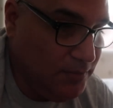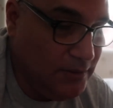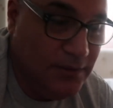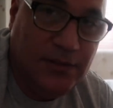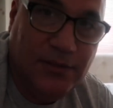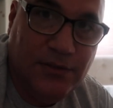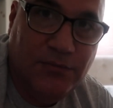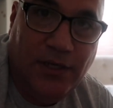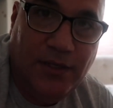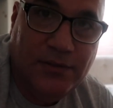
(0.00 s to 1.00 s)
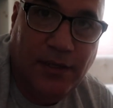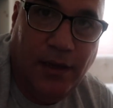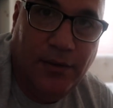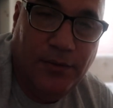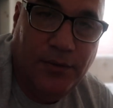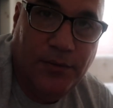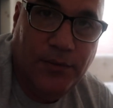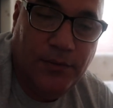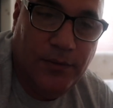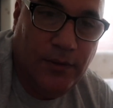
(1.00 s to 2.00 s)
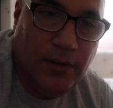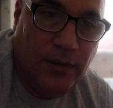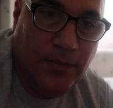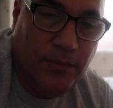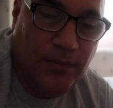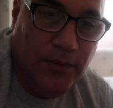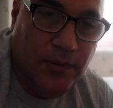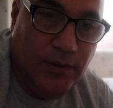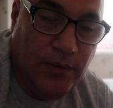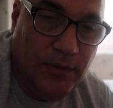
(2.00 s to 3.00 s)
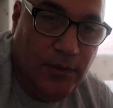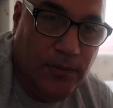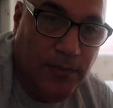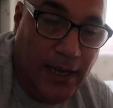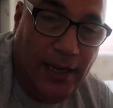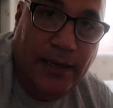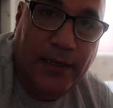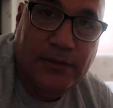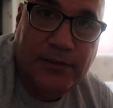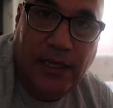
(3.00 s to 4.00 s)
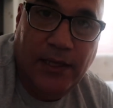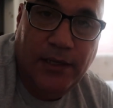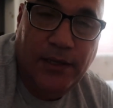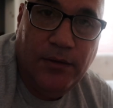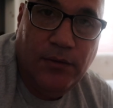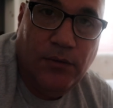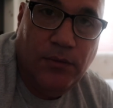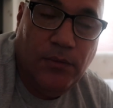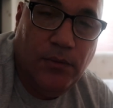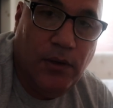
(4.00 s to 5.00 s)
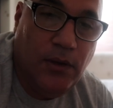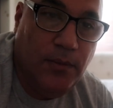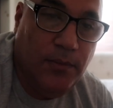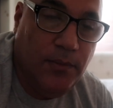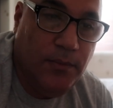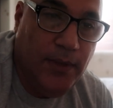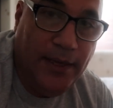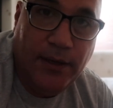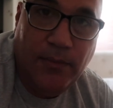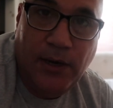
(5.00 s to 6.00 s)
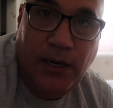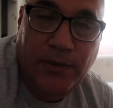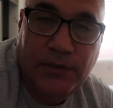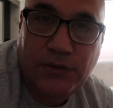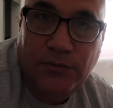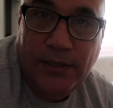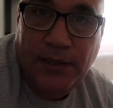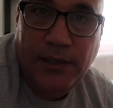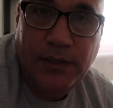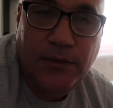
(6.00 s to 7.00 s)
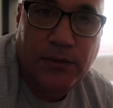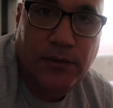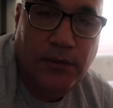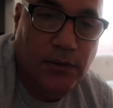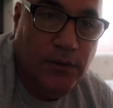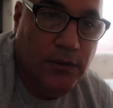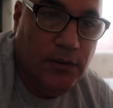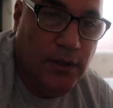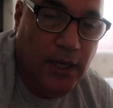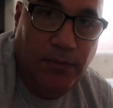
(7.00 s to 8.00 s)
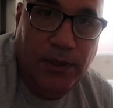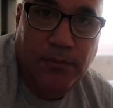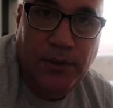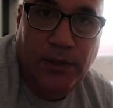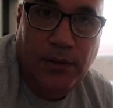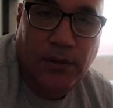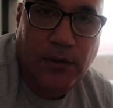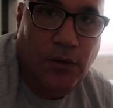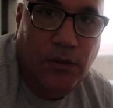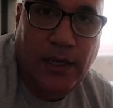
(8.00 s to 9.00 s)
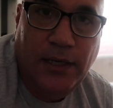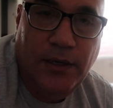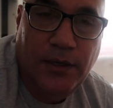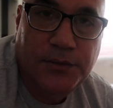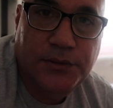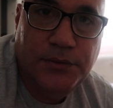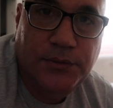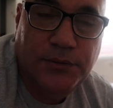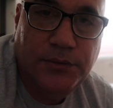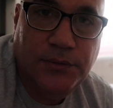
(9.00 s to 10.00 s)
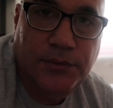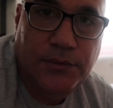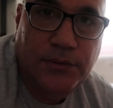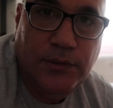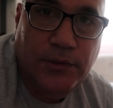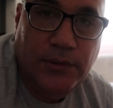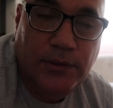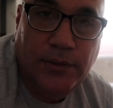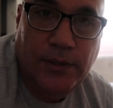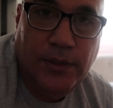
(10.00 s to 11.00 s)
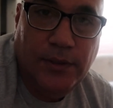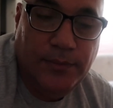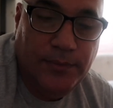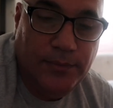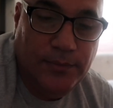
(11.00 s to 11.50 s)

business is real estate. Um, Buying it, selling it, making apartments, renting it, Airbnb, the whole 9 yards. Um,